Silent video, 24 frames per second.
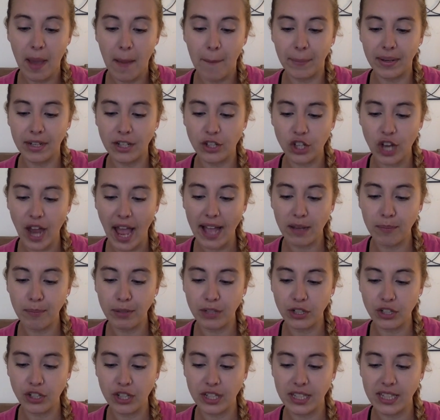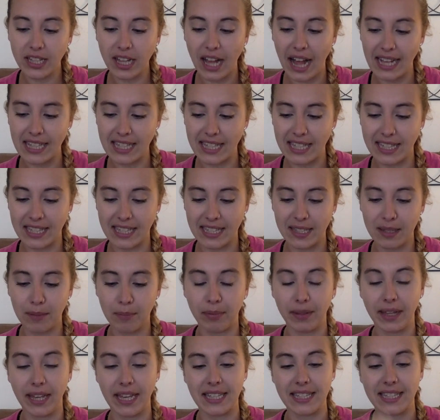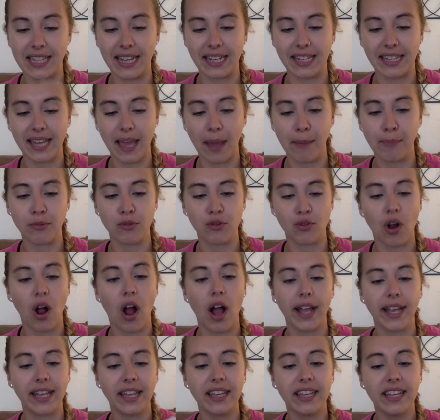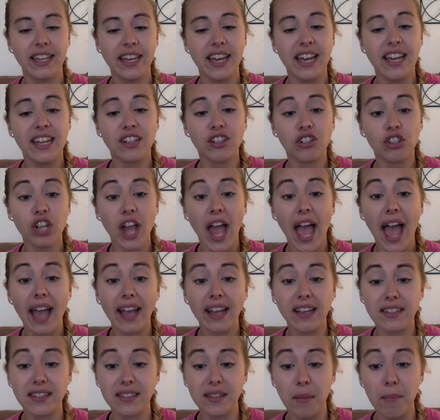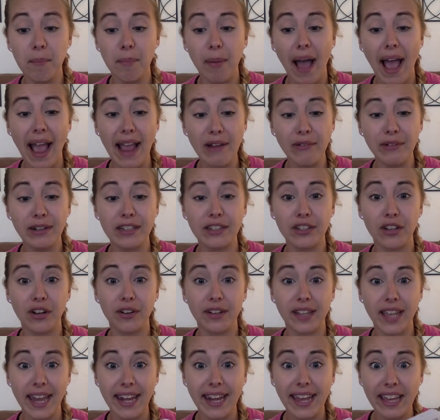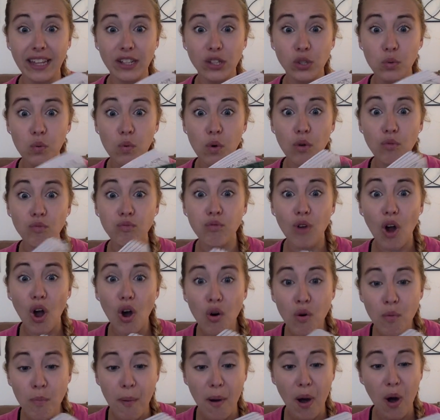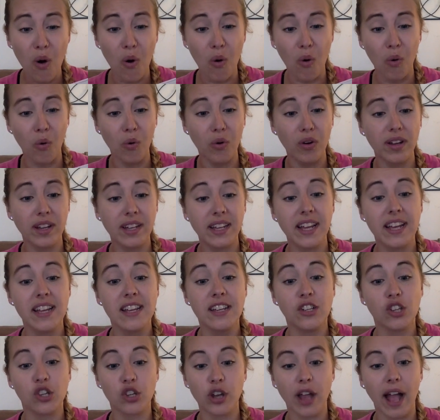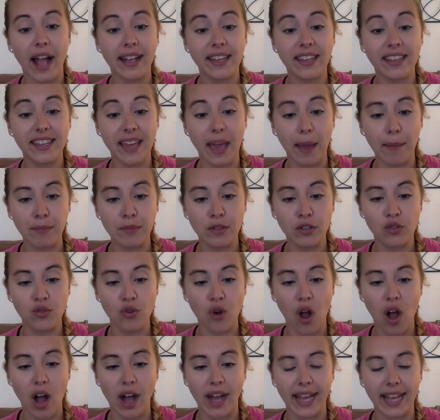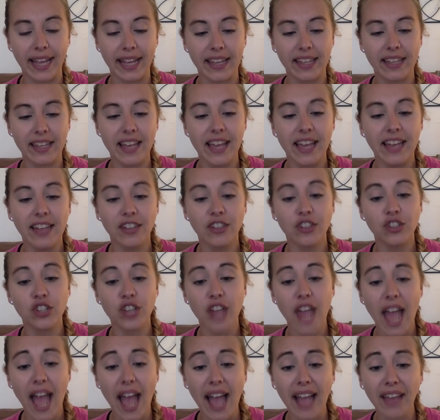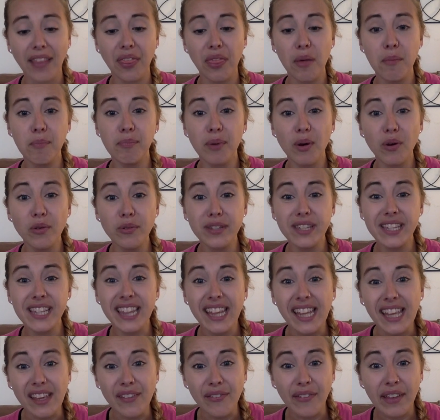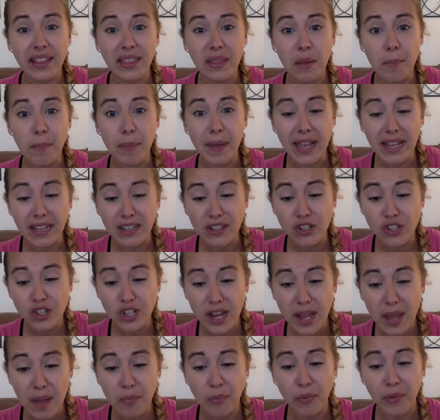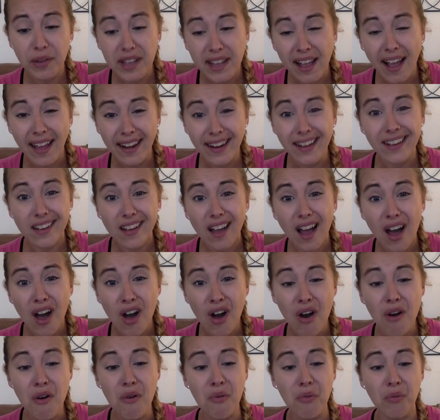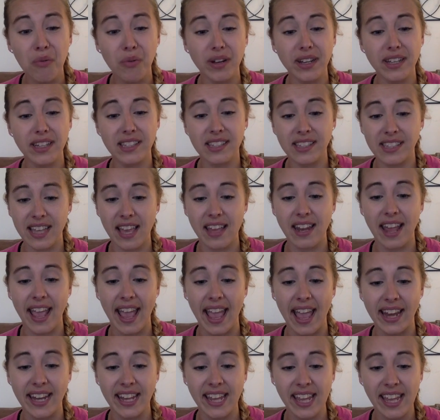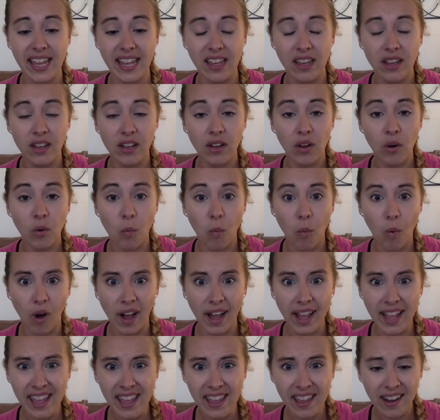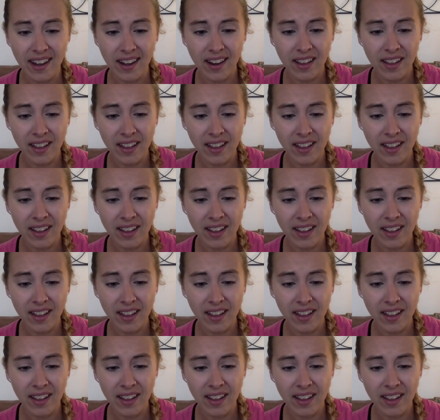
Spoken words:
But Jack pushed his glasses into place and kept drawing. Jack, some pirates are getting into a rowboat. Jack kept drawing. Jack, the boat's leaving the big ship. We gotta go, said Annie. What?